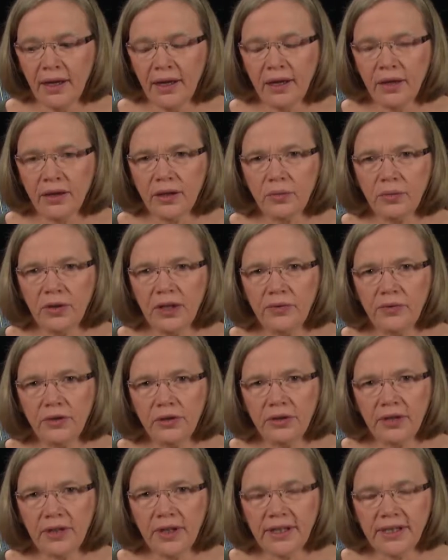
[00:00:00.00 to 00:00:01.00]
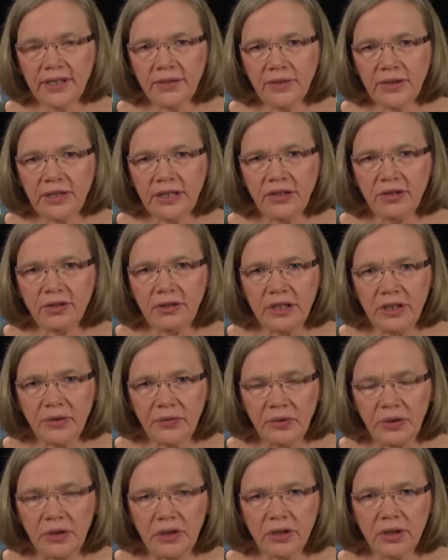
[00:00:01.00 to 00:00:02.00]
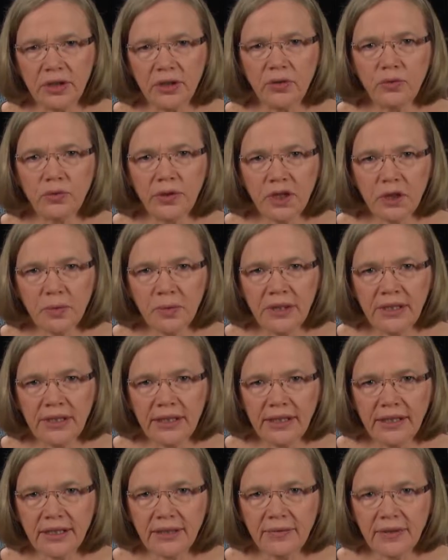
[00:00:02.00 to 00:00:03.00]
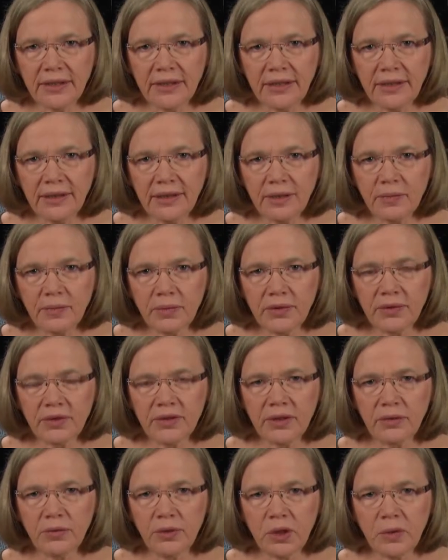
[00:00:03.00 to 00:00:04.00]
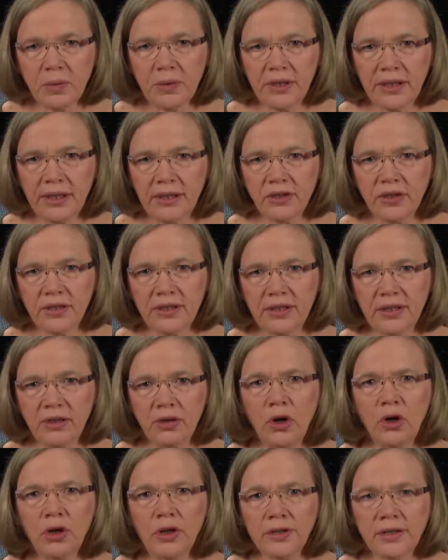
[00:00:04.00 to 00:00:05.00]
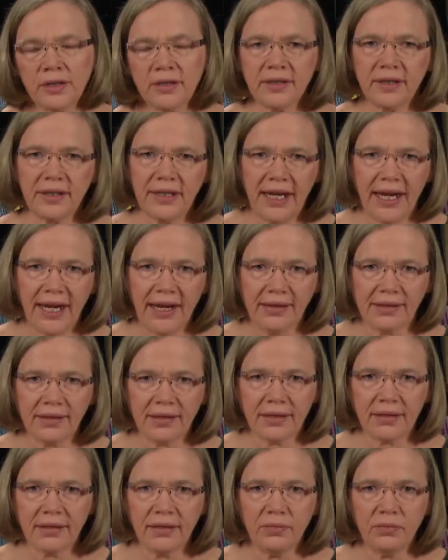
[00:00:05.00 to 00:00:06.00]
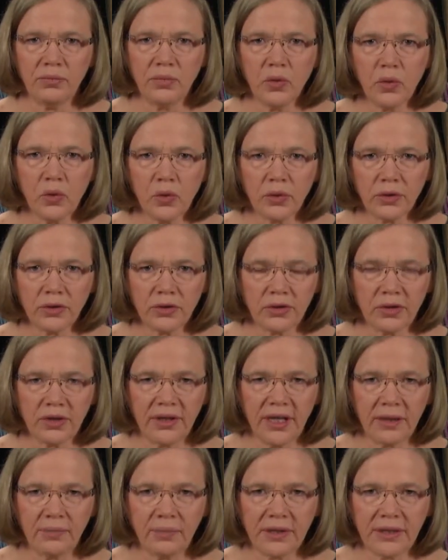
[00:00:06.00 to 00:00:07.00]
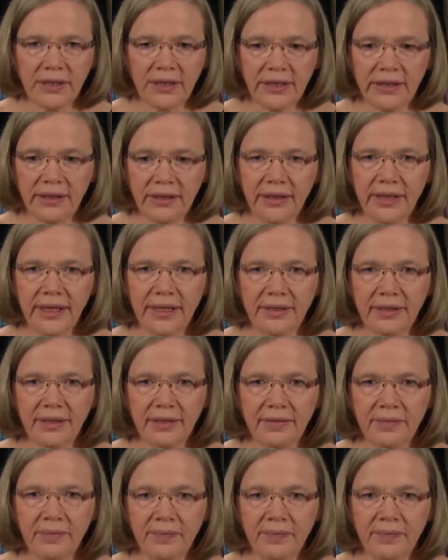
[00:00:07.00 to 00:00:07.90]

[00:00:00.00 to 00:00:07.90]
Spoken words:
The reviewed activities are different to the enrichment activities because enrichment just enhances and adds more to that particular lesson.